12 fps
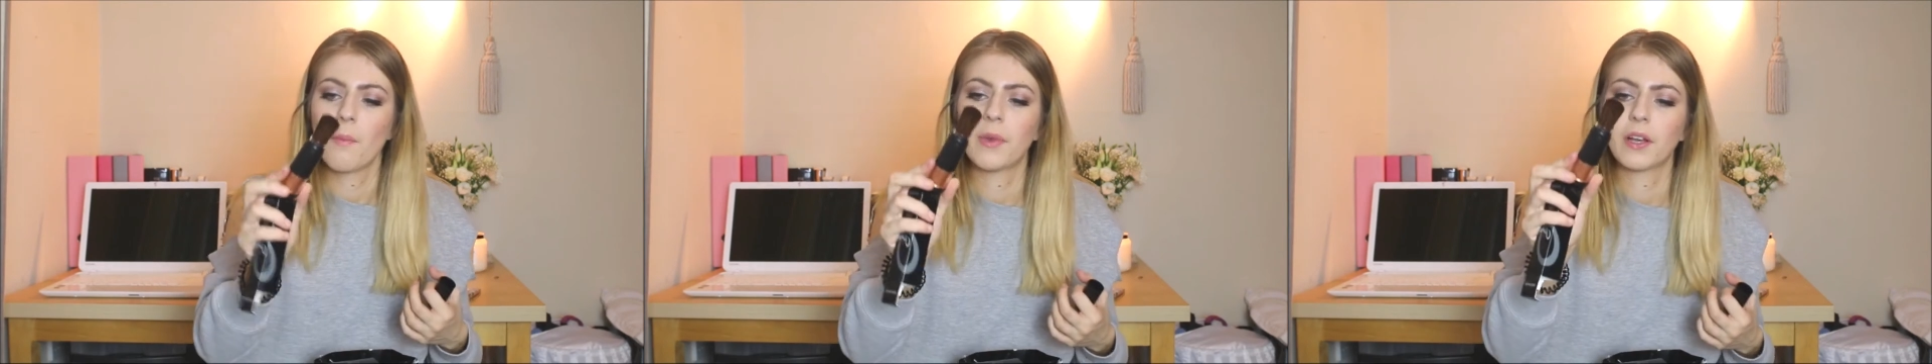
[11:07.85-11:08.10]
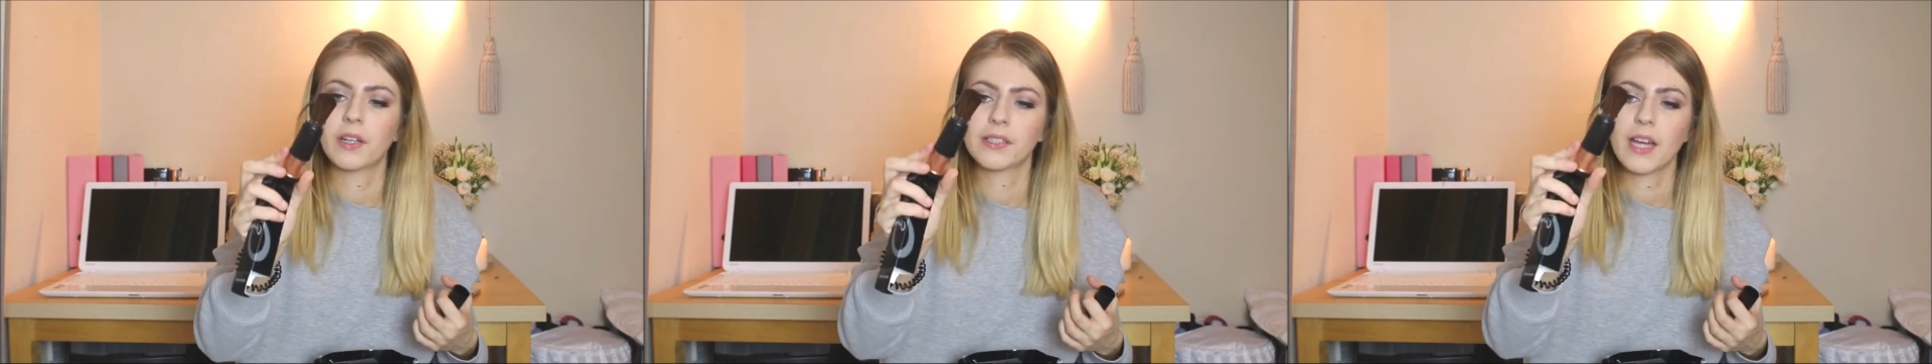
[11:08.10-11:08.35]

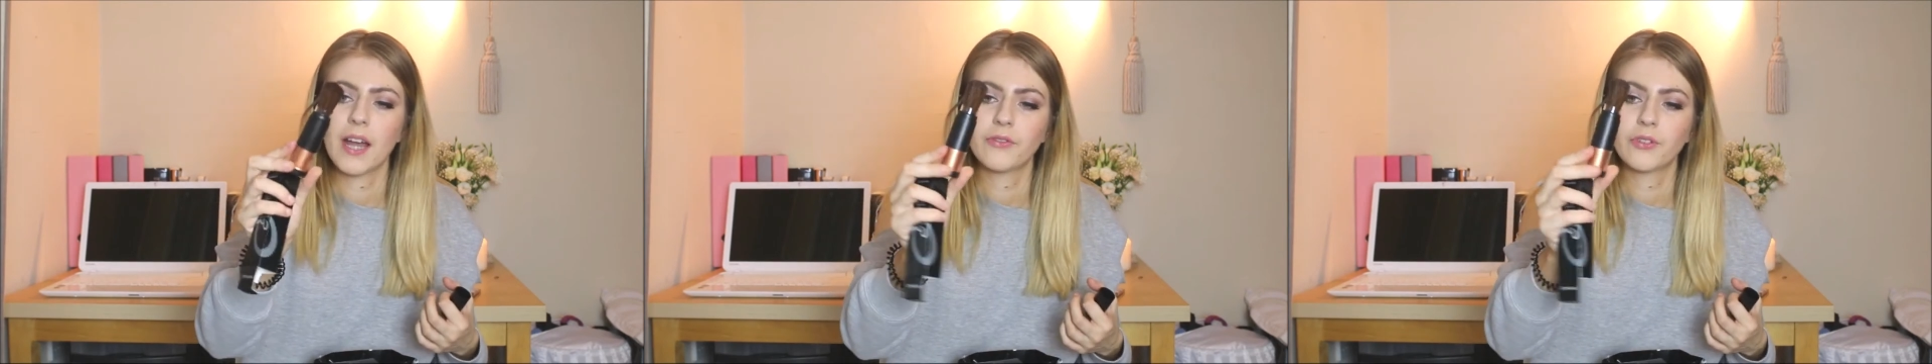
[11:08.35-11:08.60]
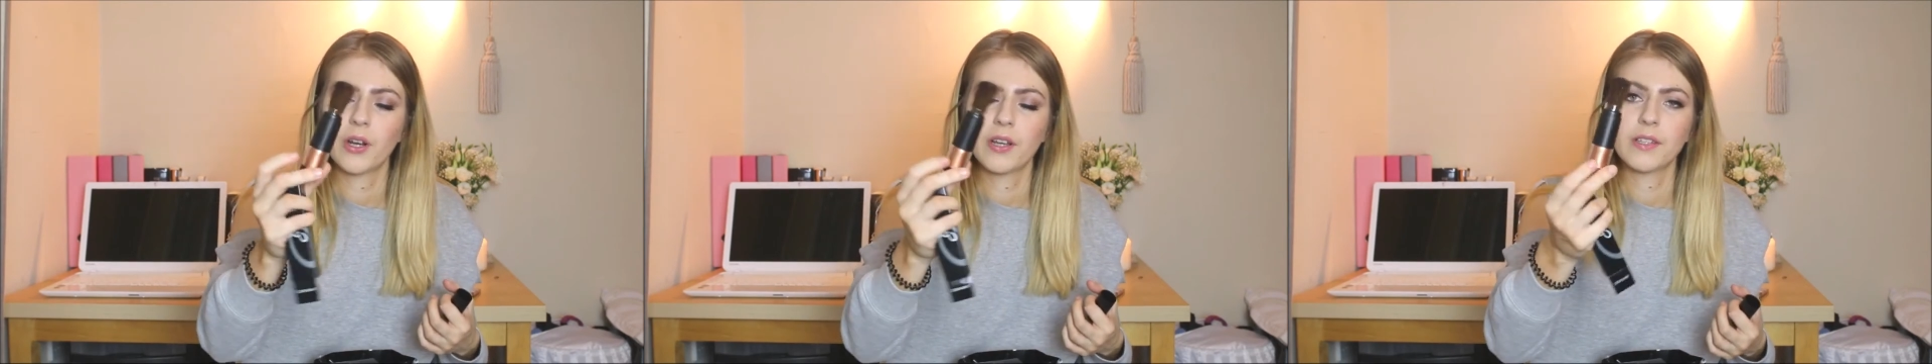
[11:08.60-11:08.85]
Because I
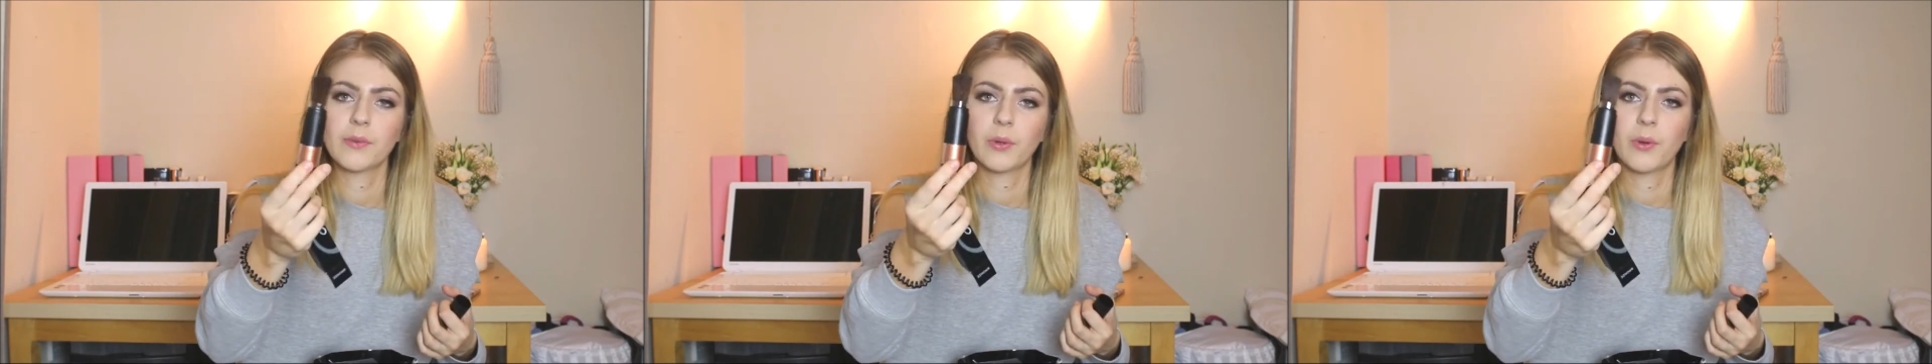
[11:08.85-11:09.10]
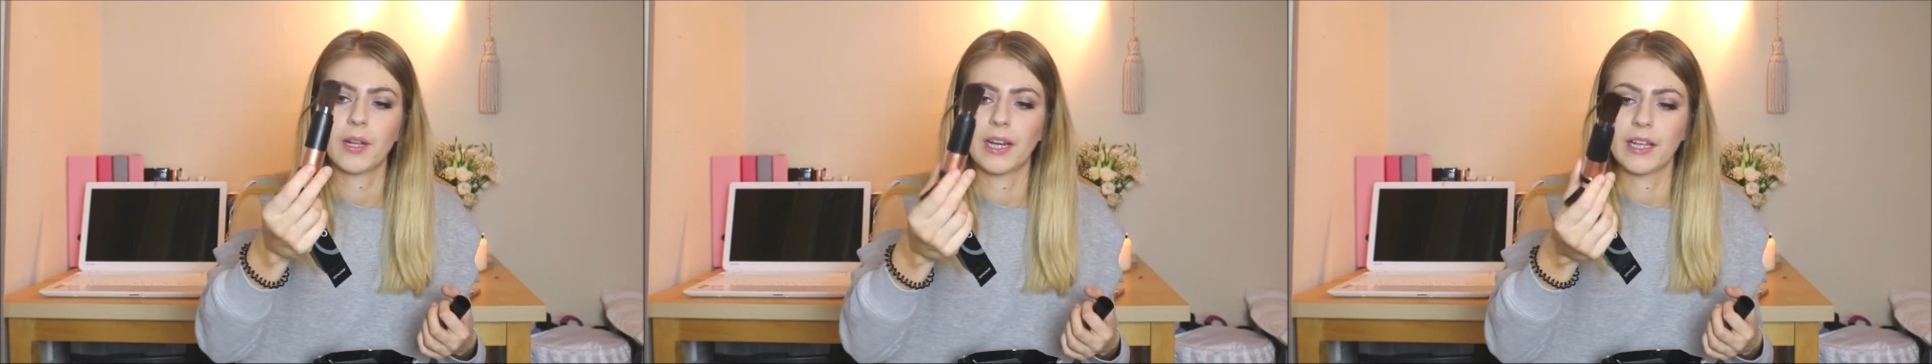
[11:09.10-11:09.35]
have tried this
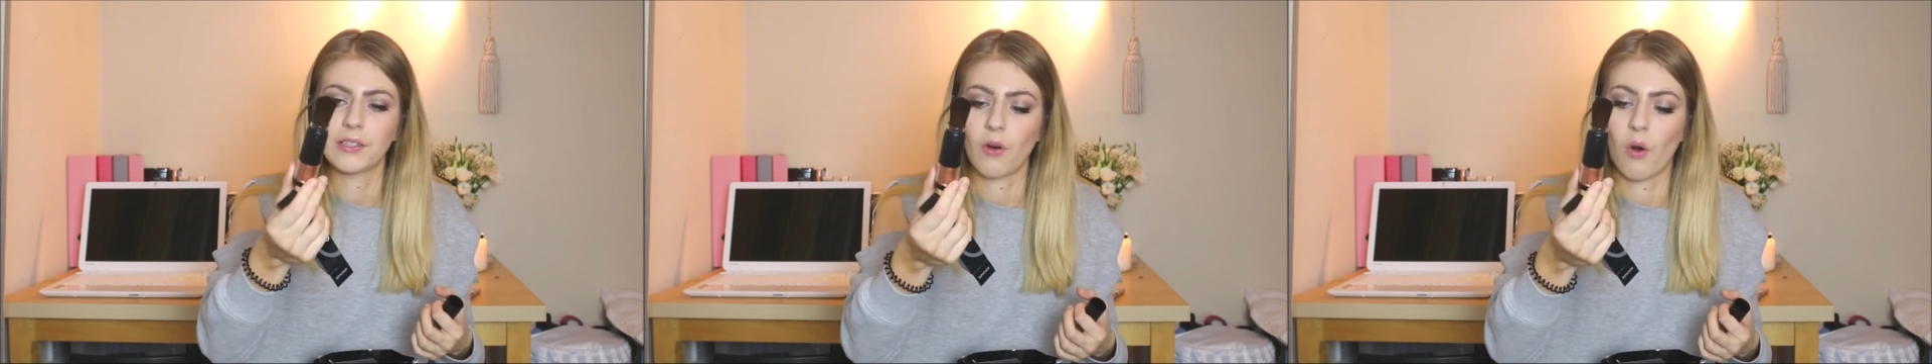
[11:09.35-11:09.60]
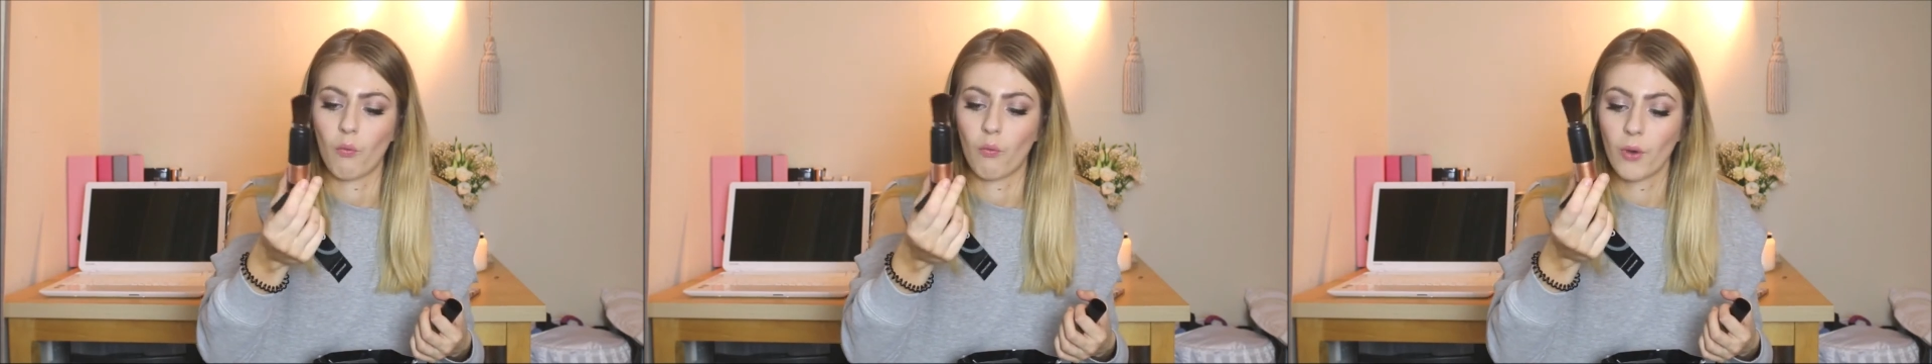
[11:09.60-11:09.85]
one quickly, it's
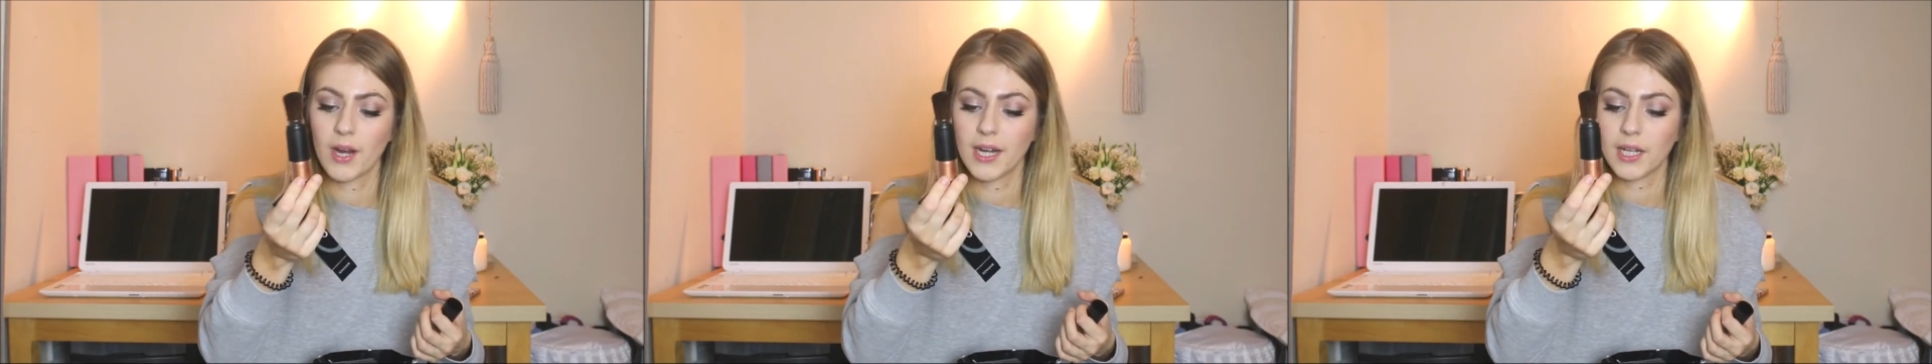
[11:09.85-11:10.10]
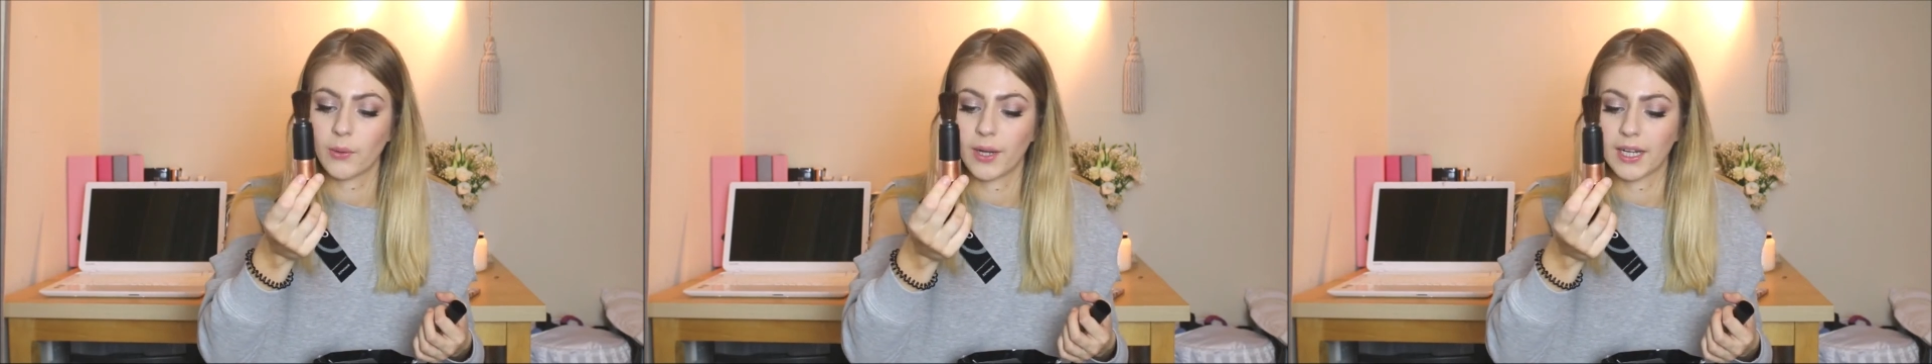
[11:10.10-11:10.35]

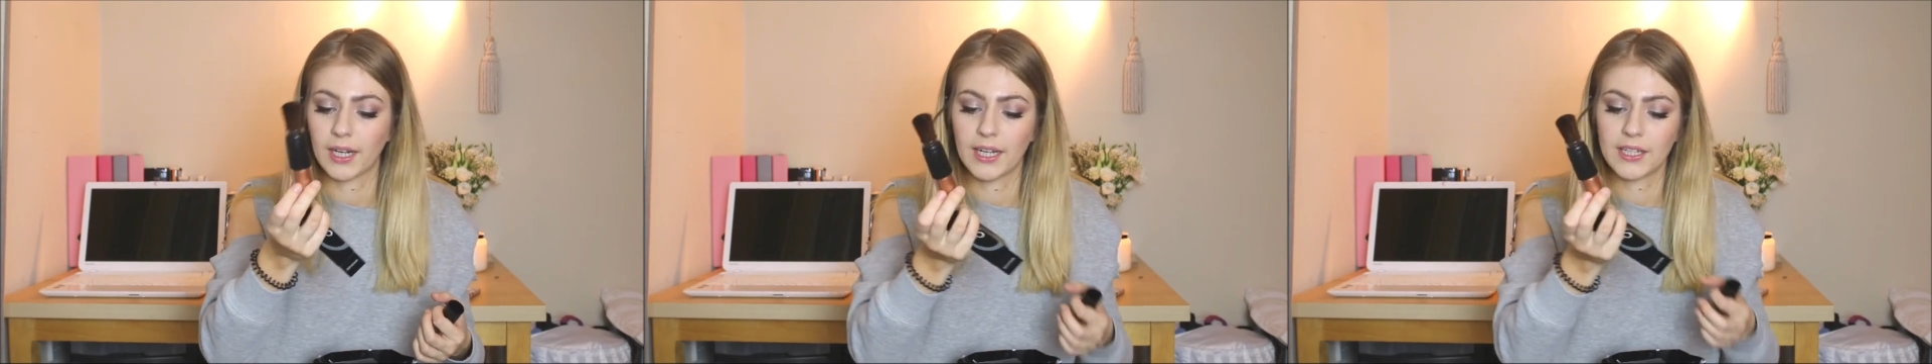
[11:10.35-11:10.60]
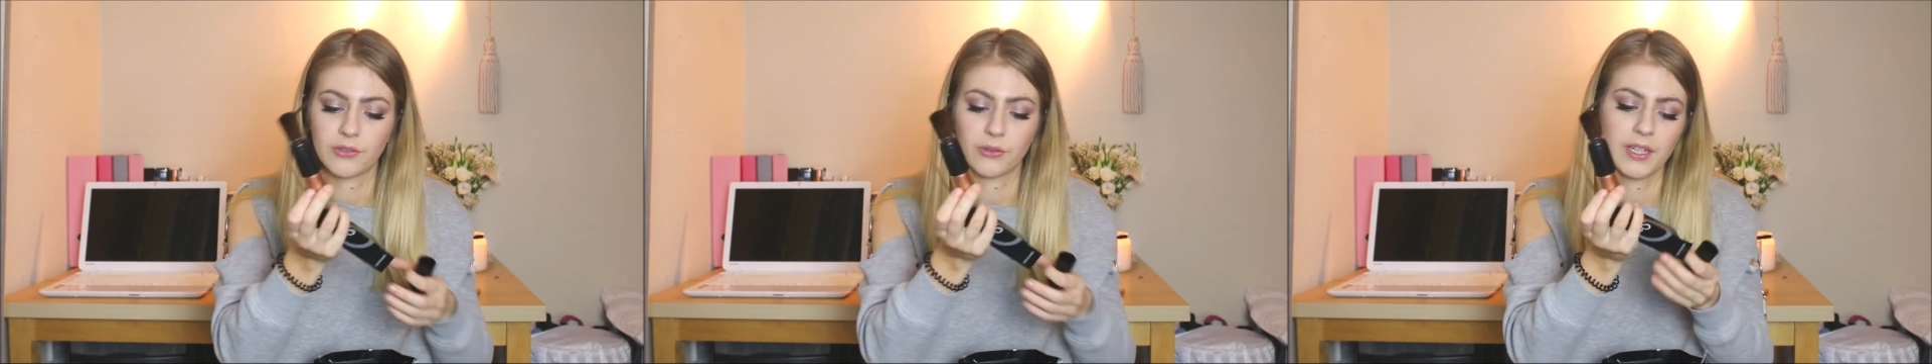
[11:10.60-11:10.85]
really quite
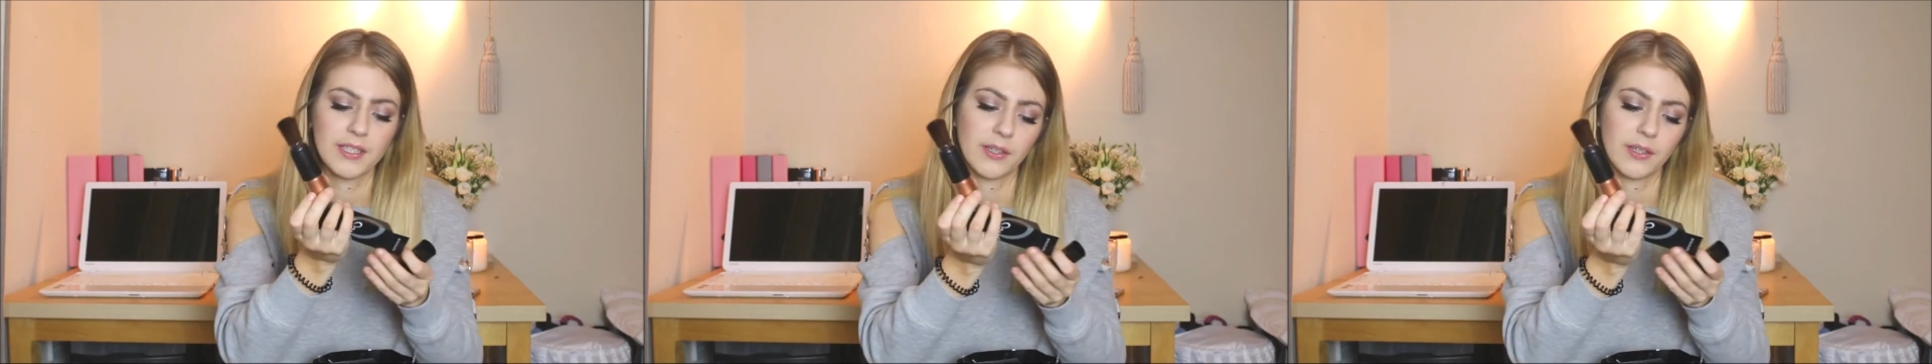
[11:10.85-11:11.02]
glittery,